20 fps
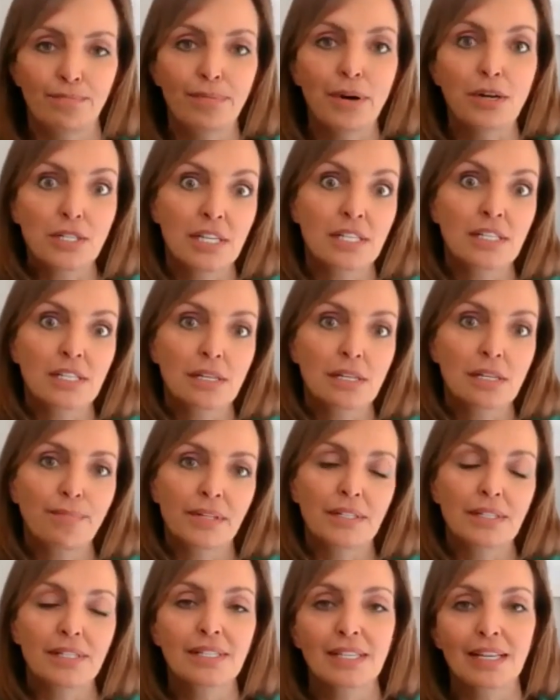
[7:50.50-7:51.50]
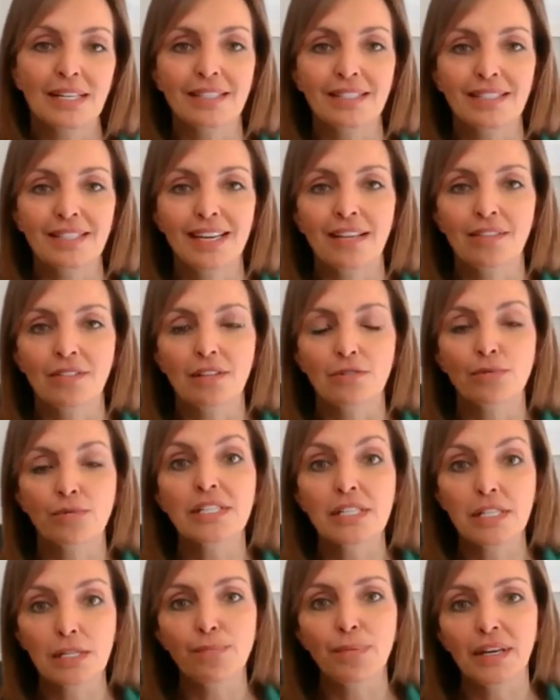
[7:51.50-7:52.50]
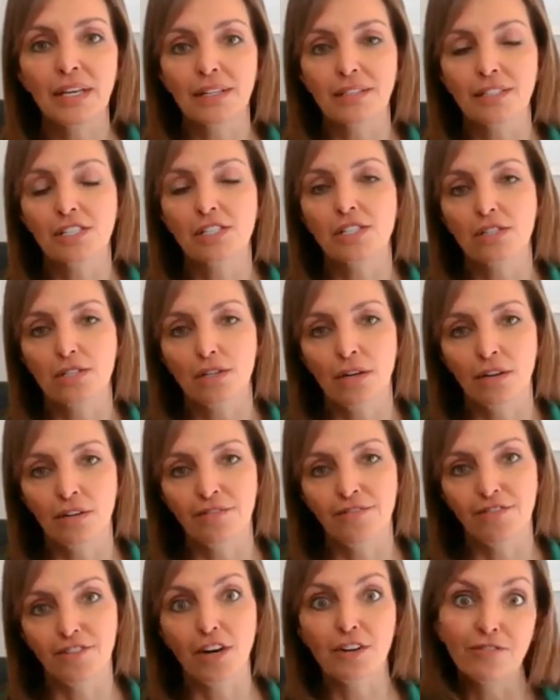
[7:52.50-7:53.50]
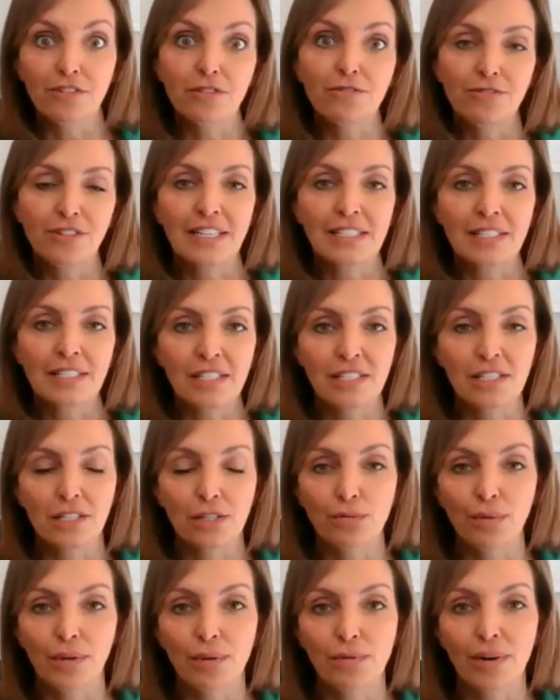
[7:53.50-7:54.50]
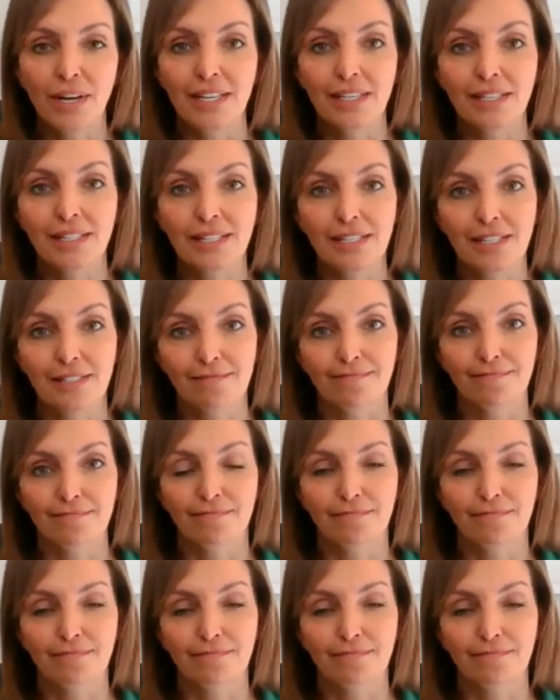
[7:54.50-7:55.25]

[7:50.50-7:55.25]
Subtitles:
participants and the recipients of the funds that we raise.